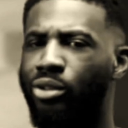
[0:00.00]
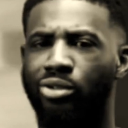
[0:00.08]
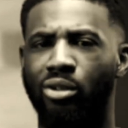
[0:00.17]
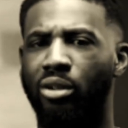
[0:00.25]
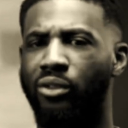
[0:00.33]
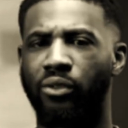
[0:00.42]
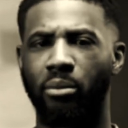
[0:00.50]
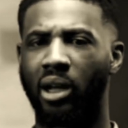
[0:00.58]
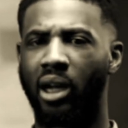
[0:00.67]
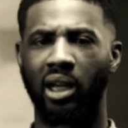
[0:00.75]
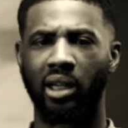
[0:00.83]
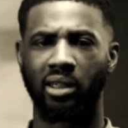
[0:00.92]
In fact, I
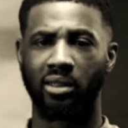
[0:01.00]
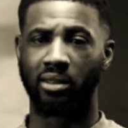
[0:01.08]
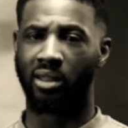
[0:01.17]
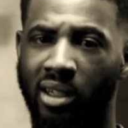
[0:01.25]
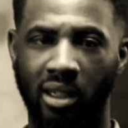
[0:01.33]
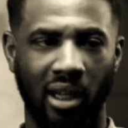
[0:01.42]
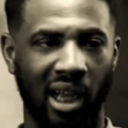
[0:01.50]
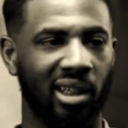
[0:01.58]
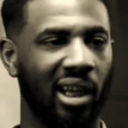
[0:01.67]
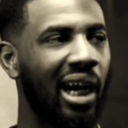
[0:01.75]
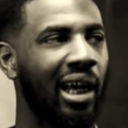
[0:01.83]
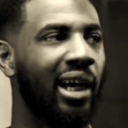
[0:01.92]
hope by
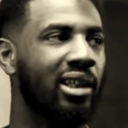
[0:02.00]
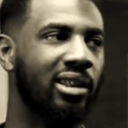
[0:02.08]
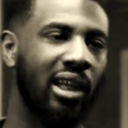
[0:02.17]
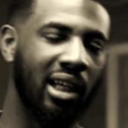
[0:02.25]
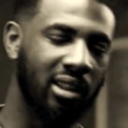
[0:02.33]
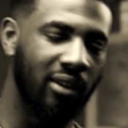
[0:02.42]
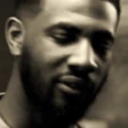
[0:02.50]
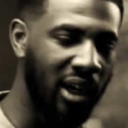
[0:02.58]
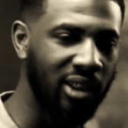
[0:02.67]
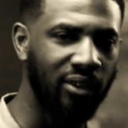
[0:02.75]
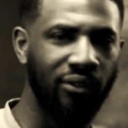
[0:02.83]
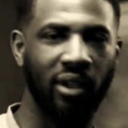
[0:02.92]
God's grace Jamal
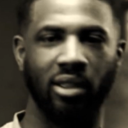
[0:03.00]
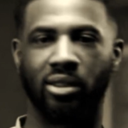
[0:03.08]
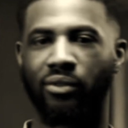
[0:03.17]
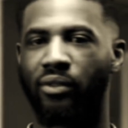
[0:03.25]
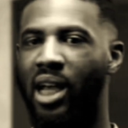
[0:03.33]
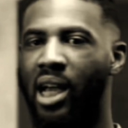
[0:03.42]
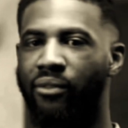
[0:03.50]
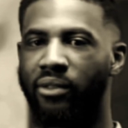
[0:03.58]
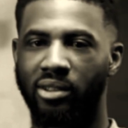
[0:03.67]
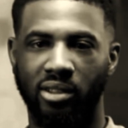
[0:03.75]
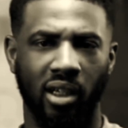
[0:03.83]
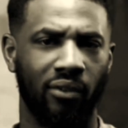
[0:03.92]
leaves her too.
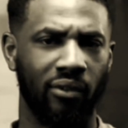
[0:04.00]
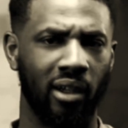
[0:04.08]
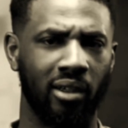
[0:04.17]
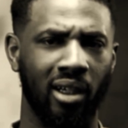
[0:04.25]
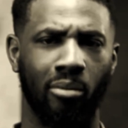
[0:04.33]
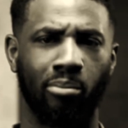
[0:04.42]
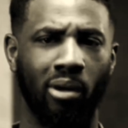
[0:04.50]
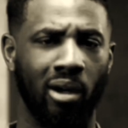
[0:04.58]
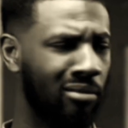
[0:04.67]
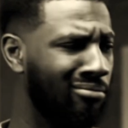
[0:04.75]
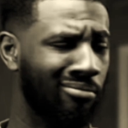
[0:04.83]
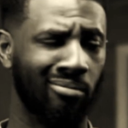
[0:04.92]

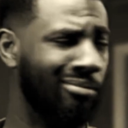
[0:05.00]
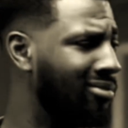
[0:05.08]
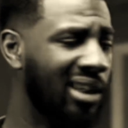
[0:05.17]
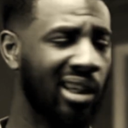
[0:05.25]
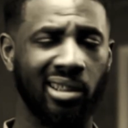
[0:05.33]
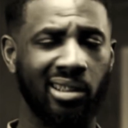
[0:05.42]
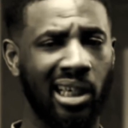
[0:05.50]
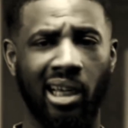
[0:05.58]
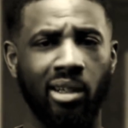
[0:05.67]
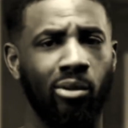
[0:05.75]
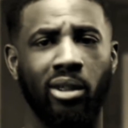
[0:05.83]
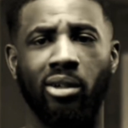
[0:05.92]
This is an
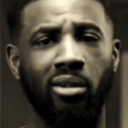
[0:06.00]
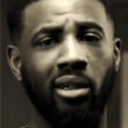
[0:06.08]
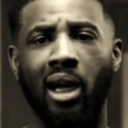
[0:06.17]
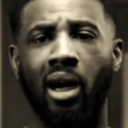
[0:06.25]
embarrassment.